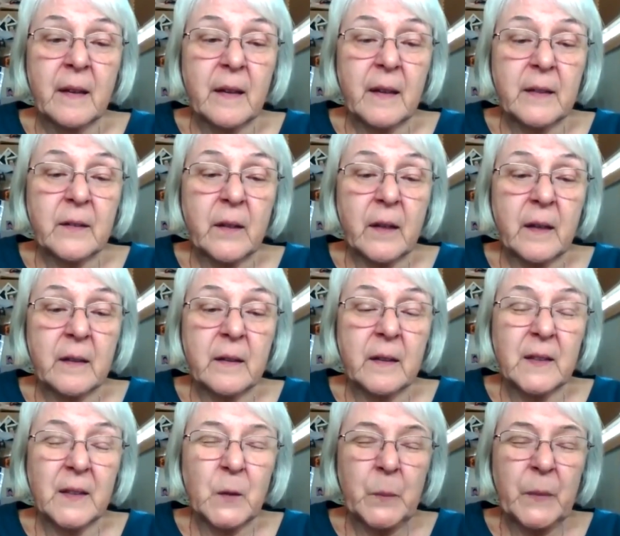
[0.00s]
I taught a
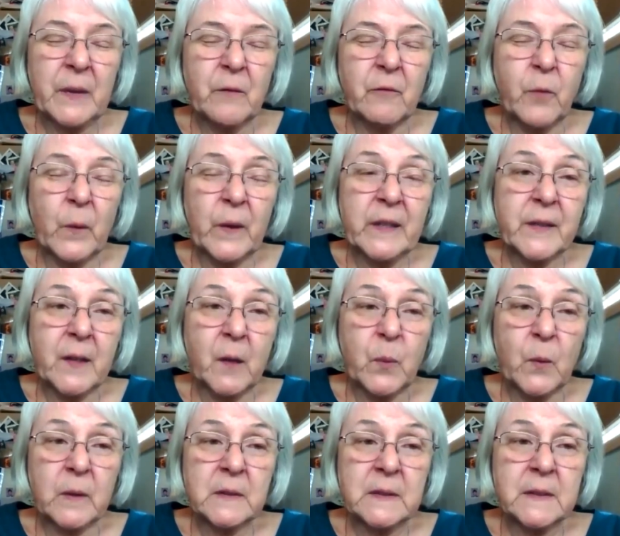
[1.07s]
little bit of voice at
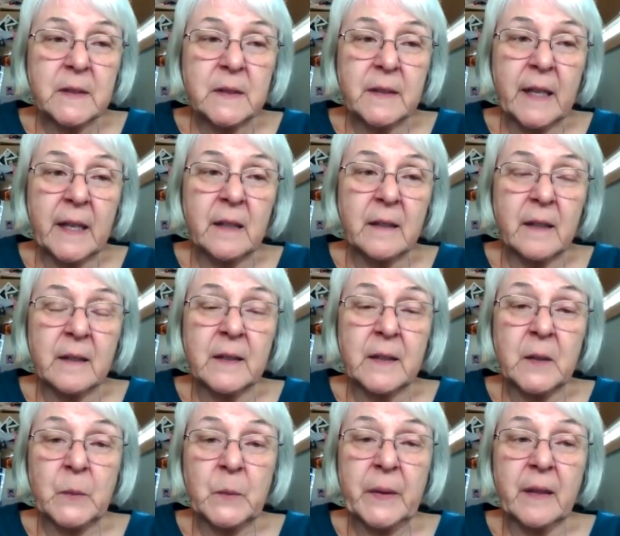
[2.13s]
Portland State and a
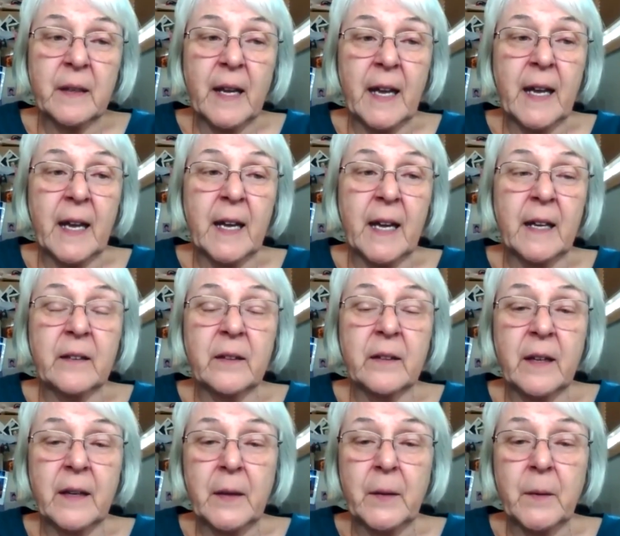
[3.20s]
little bit at
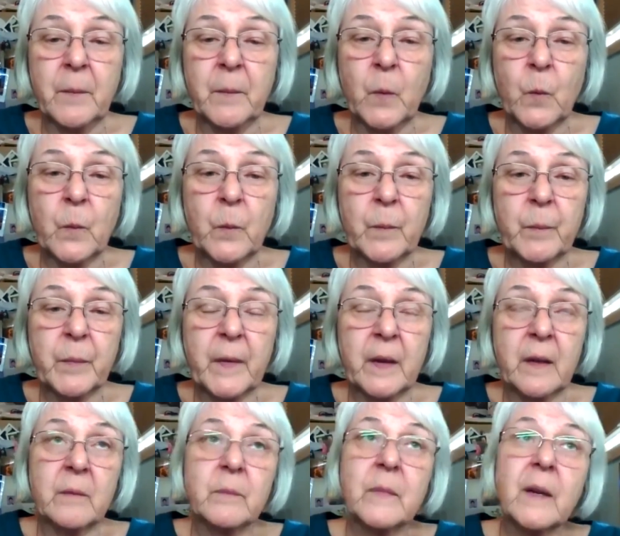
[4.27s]
um,
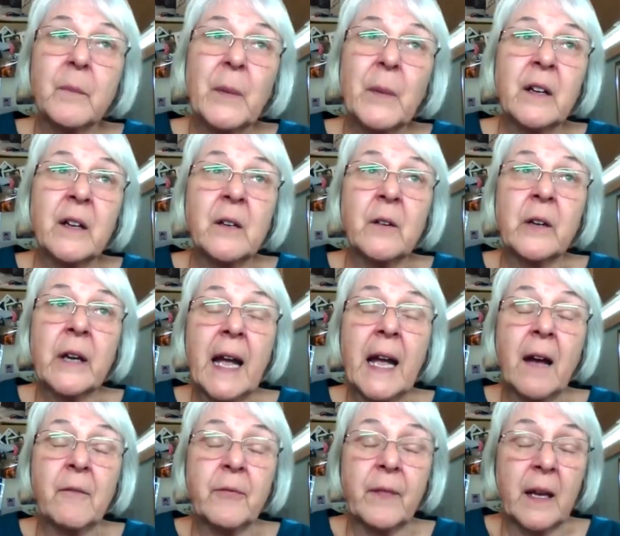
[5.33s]
uh, about a year and
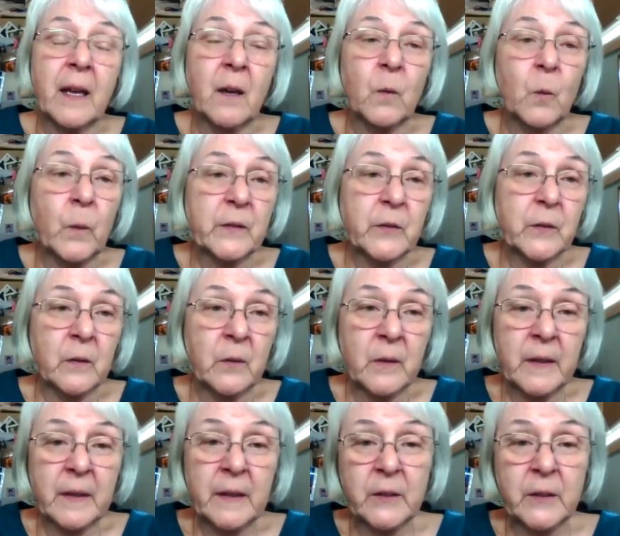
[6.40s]
half at Western
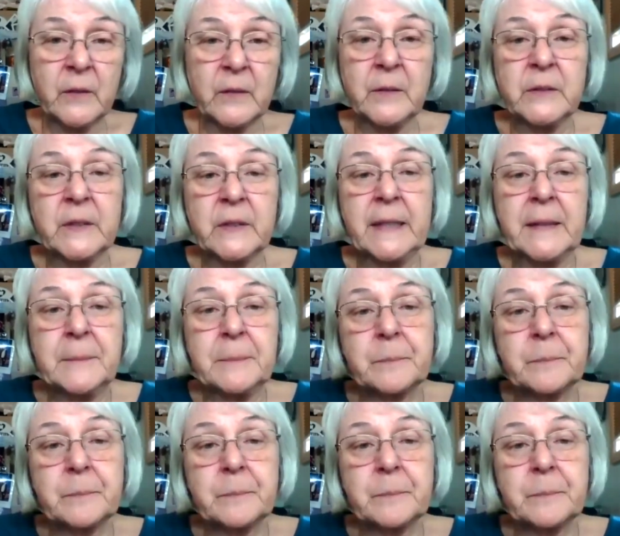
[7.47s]
Oregon University,